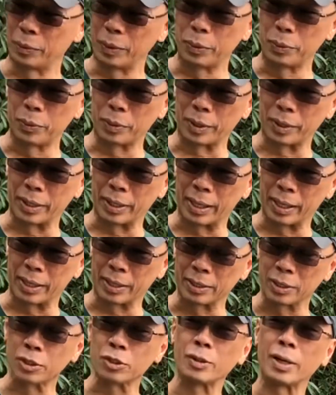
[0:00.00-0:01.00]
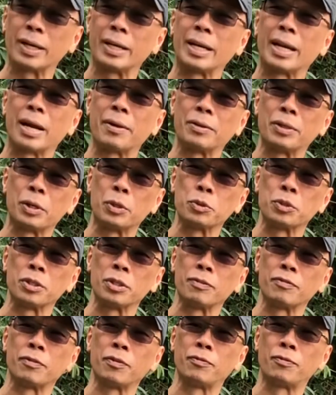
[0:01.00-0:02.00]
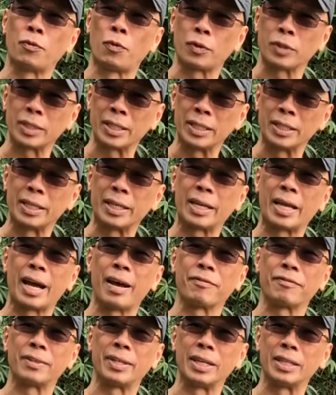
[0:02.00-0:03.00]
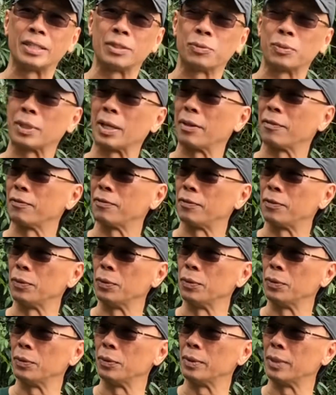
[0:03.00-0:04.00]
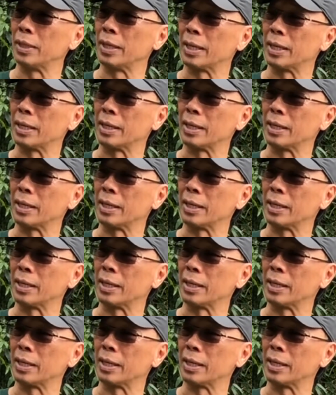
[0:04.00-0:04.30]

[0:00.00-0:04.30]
We were stranded out in the ocean for 14 and a half days without food